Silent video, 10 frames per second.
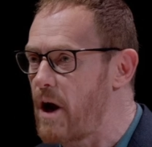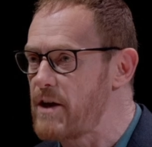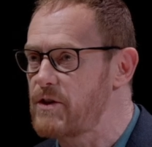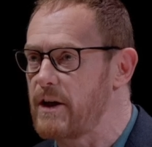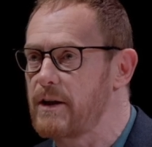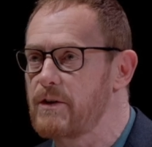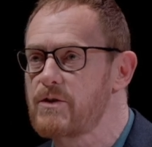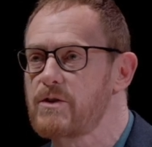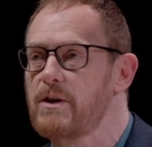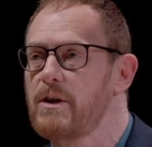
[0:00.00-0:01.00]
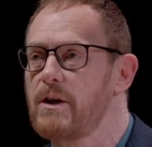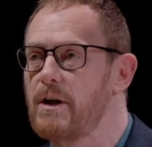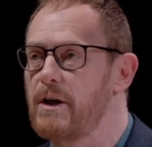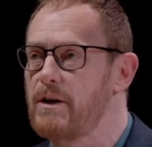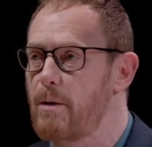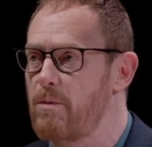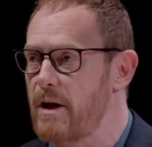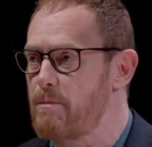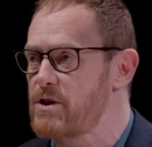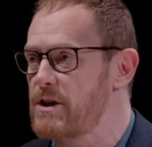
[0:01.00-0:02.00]
writings, Deborah
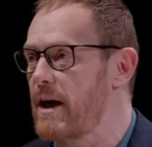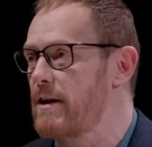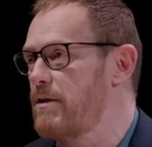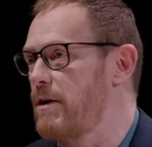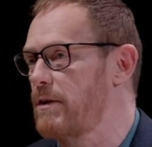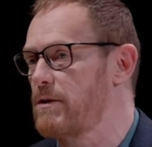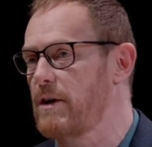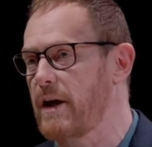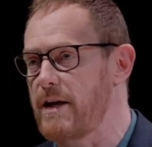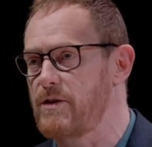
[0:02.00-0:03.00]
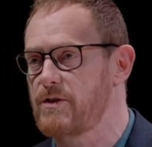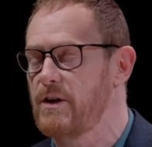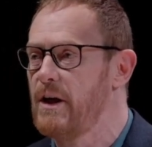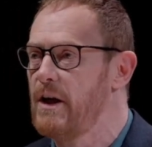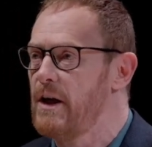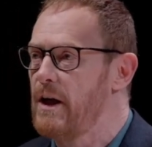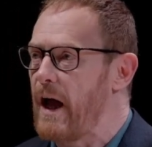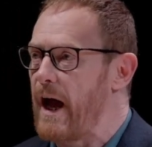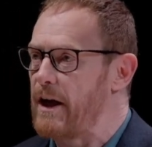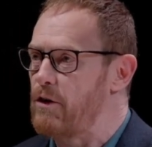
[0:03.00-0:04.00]
Lipstadt, the case,
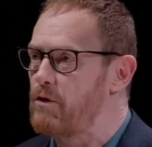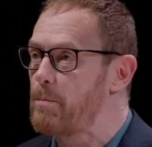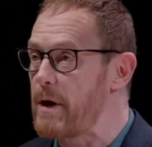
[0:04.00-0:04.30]
and